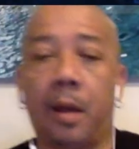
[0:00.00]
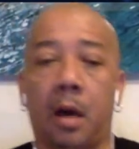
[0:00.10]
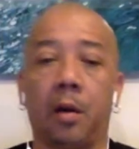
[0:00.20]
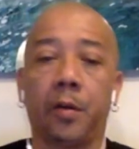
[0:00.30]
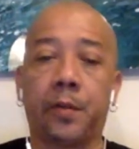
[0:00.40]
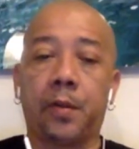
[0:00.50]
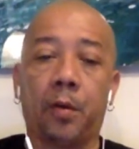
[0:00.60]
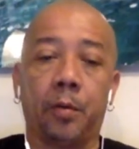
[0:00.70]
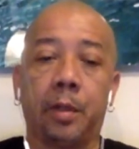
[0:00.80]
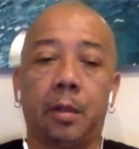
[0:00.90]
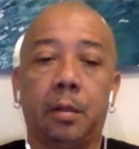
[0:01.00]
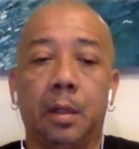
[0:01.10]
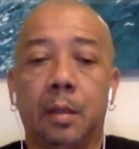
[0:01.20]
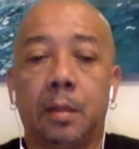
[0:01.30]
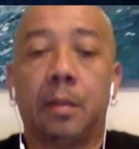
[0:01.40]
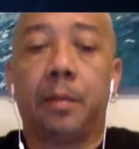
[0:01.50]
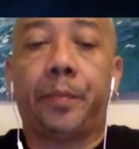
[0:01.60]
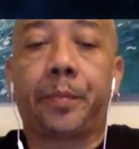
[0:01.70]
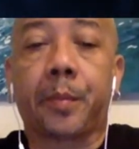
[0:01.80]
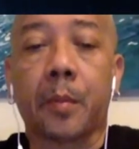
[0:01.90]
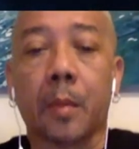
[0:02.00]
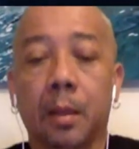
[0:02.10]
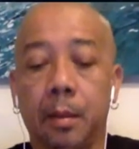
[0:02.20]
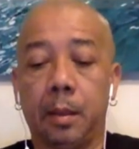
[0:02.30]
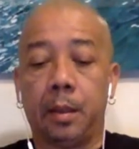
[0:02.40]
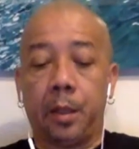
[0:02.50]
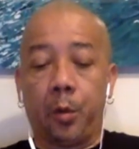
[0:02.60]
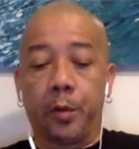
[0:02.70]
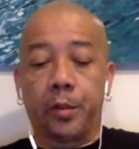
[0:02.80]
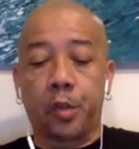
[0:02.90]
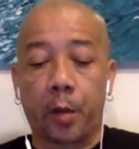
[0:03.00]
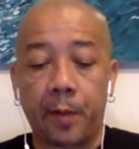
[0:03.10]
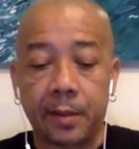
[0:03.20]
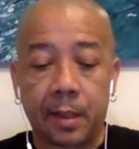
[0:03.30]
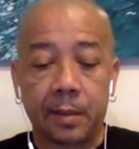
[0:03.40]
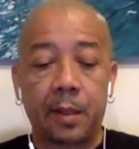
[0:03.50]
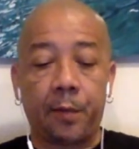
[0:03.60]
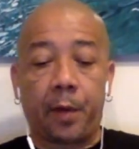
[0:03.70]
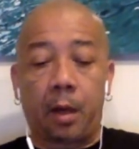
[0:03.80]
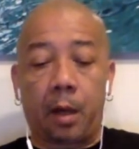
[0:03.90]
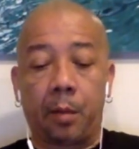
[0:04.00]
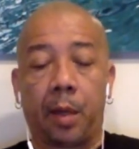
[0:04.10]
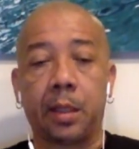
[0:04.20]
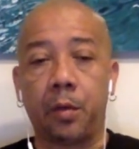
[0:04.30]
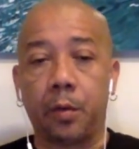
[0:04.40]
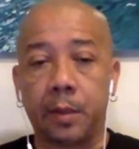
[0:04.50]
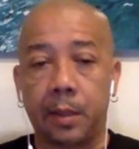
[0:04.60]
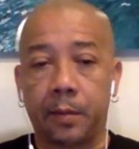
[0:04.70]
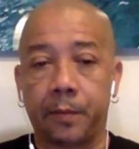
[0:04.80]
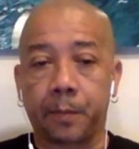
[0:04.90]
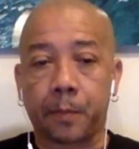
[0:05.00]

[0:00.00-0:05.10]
August Town, you know? Mm -hmm. It was Travelers and Silverhawk back in those days.